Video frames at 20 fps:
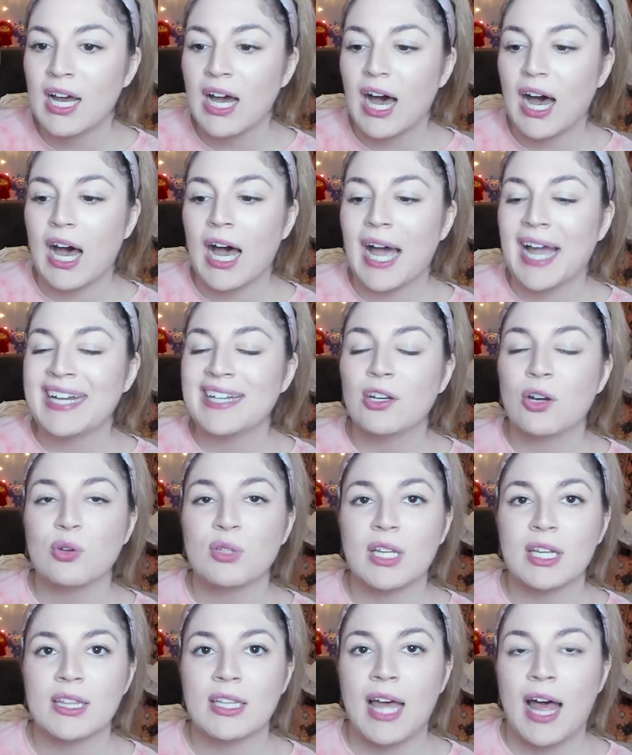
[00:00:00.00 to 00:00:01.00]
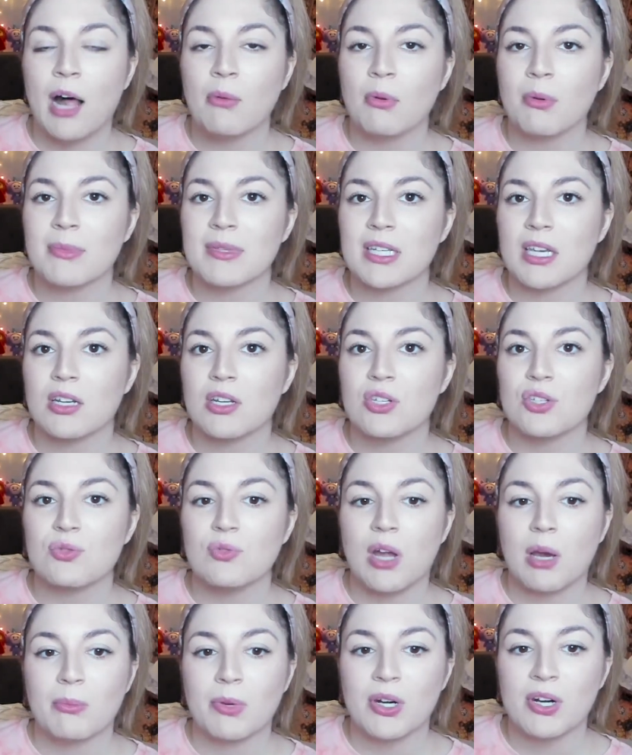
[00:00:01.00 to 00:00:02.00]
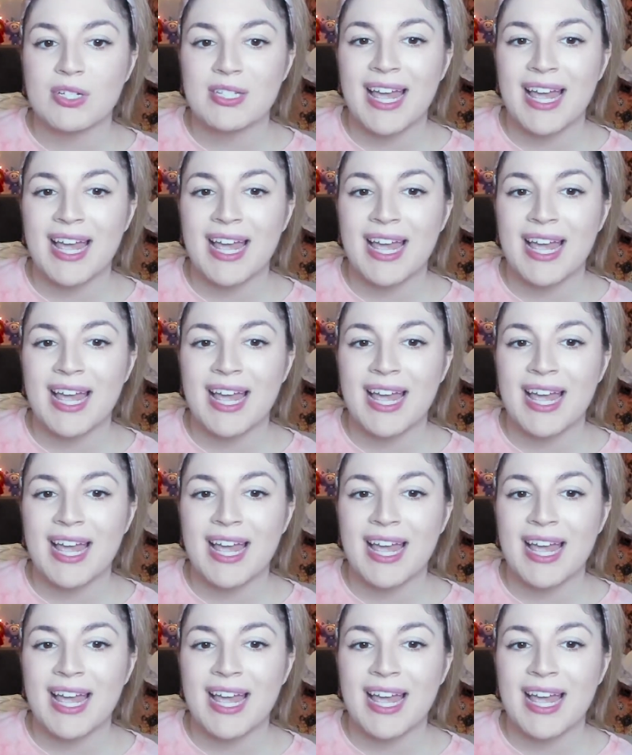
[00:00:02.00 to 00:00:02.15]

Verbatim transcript: Uh, I know that the album is gonna do numbers.